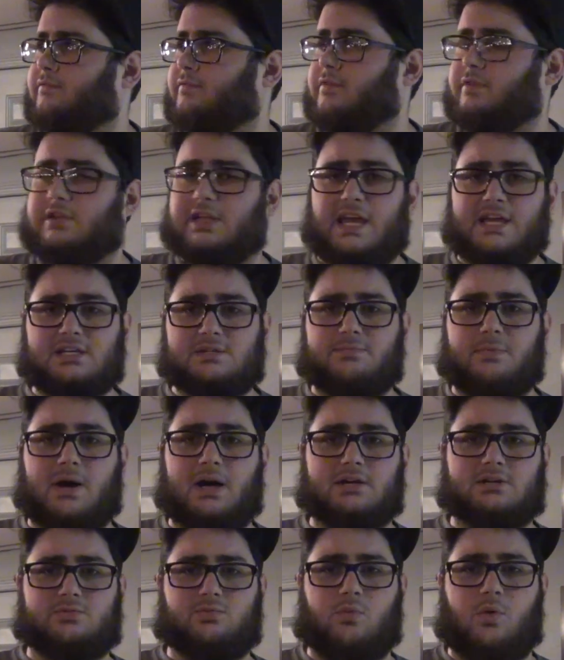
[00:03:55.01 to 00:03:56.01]
for the
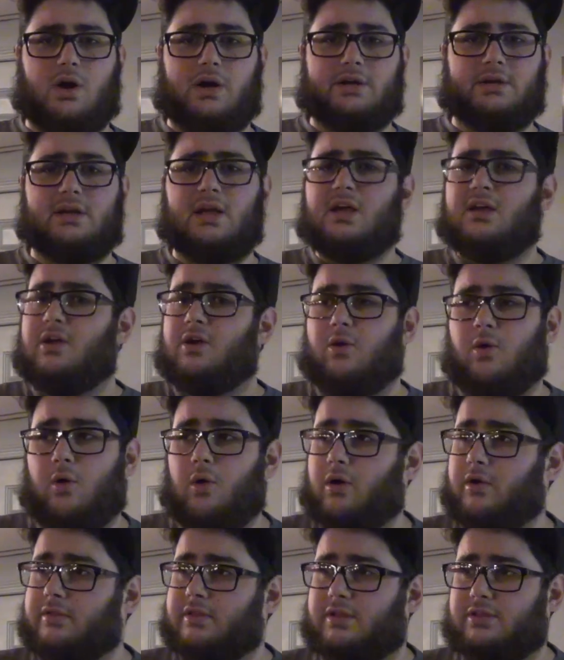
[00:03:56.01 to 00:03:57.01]
Xbox One
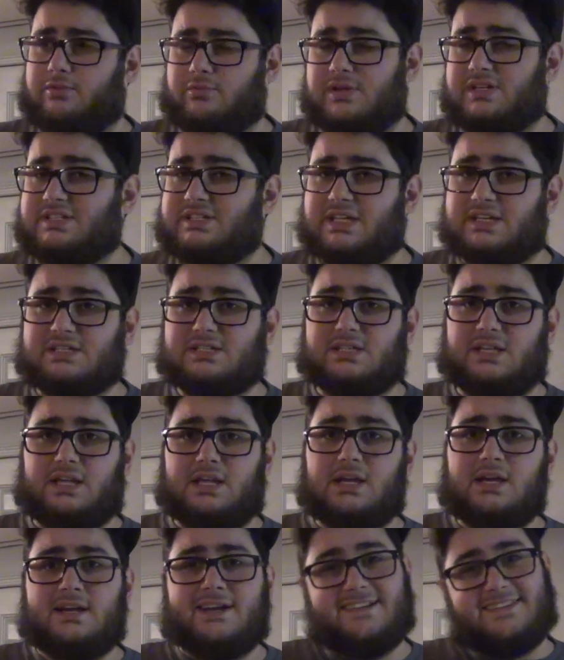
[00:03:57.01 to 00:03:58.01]
or the 360.